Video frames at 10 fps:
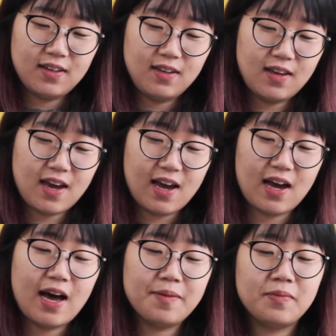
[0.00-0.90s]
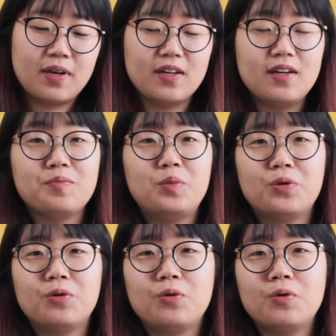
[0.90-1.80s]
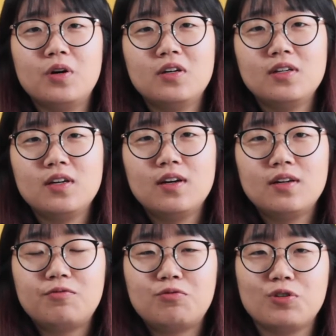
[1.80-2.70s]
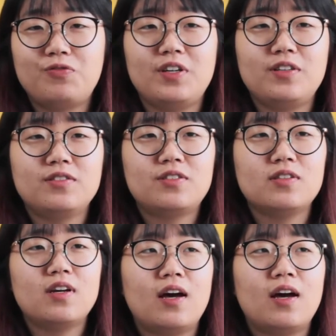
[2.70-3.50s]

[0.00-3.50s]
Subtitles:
Yeah, I'm getting more rovings